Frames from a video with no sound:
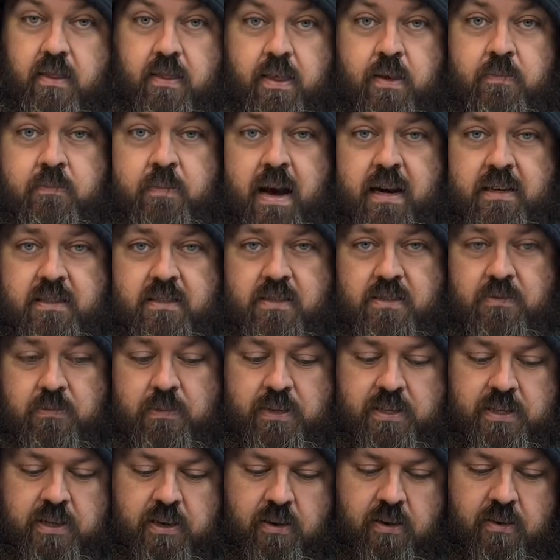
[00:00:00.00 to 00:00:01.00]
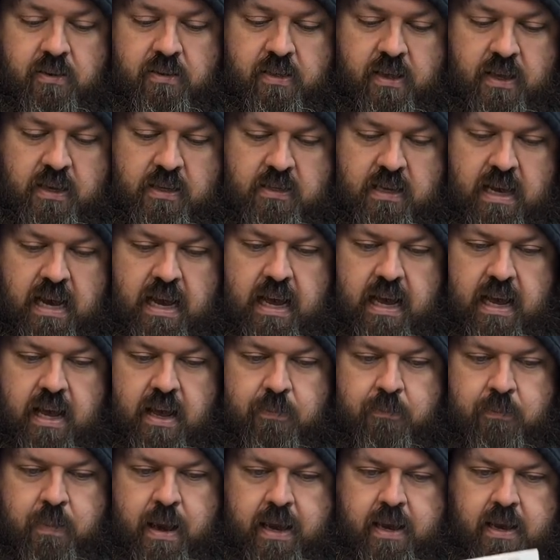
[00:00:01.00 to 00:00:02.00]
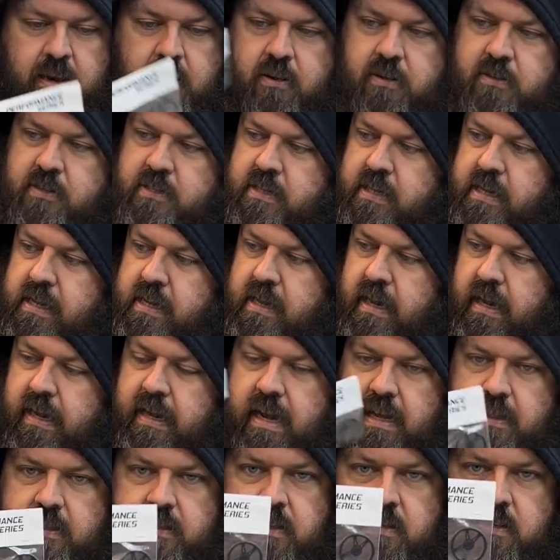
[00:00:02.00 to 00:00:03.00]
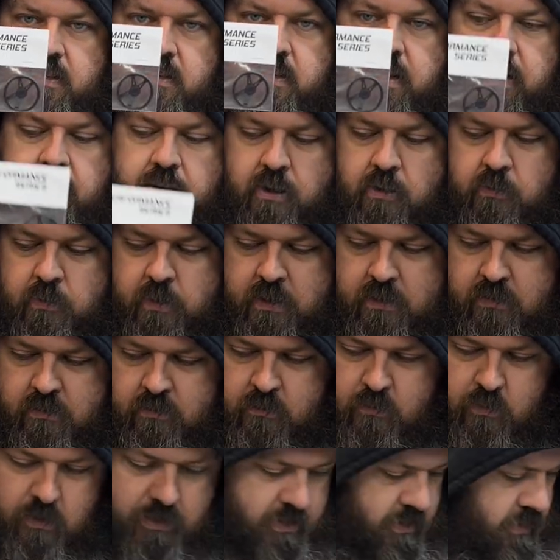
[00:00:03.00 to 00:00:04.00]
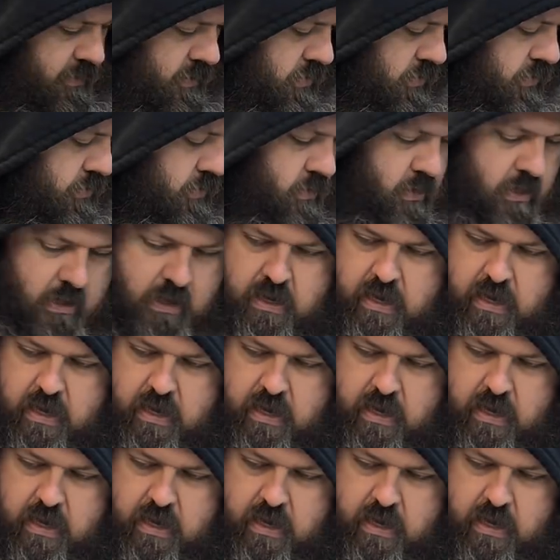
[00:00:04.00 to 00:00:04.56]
Then back to some interior things. Make It RC, I got this steering wheel, which was cool.